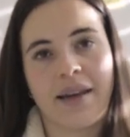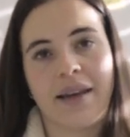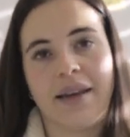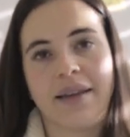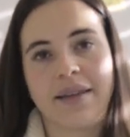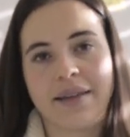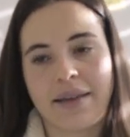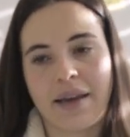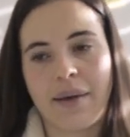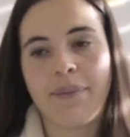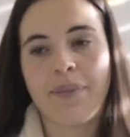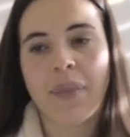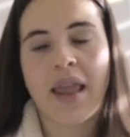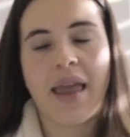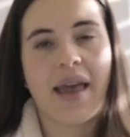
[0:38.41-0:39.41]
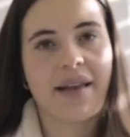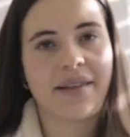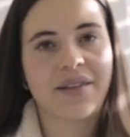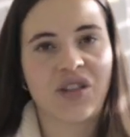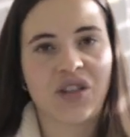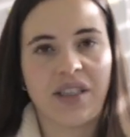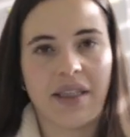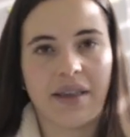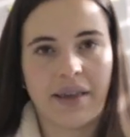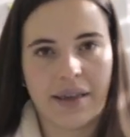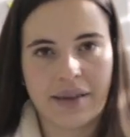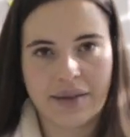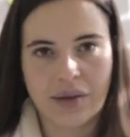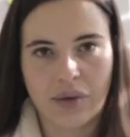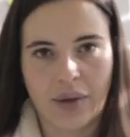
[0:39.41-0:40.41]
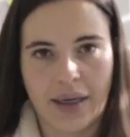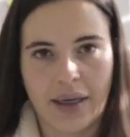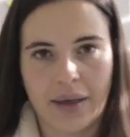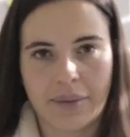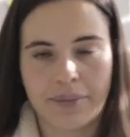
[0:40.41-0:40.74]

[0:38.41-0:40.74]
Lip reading: is the SG dextrane.